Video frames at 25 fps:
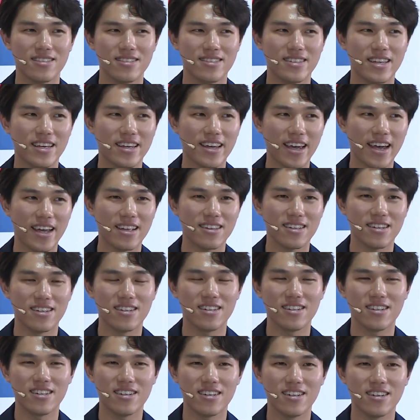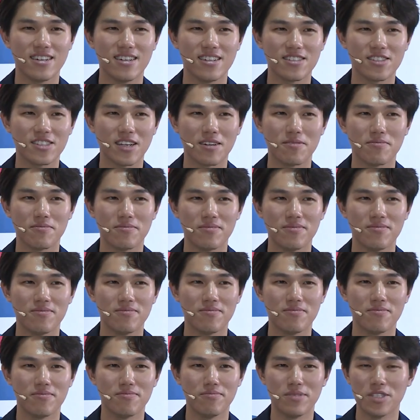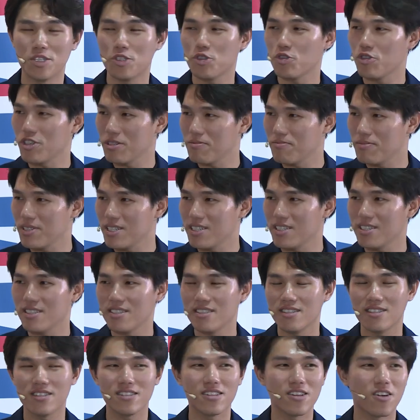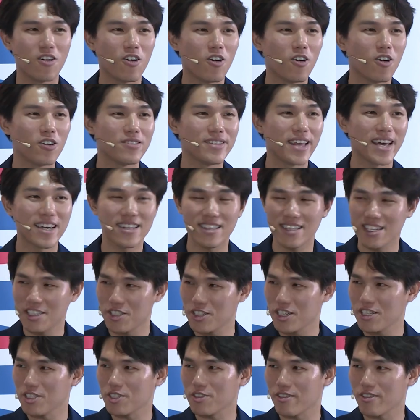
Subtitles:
they get some mistreatment or negligence,